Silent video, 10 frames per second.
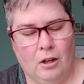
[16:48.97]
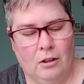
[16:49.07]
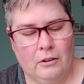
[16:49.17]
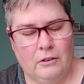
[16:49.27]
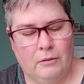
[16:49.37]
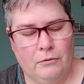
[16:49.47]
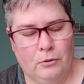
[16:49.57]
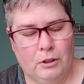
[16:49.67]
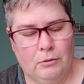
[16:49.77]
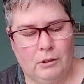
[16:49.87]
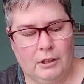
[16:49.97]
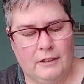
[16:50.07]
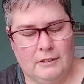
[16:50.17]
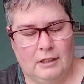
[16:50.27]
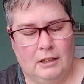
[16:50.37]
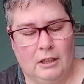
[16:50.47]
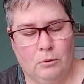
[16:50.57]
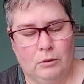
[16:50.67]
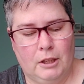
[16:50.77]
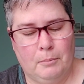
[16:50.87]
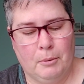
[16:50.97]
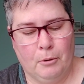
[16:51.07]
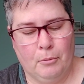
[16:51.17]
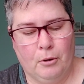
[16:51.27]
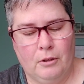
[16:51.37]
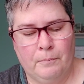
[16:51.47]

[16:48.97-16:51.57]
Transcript: all of them fully realized and equally memorable.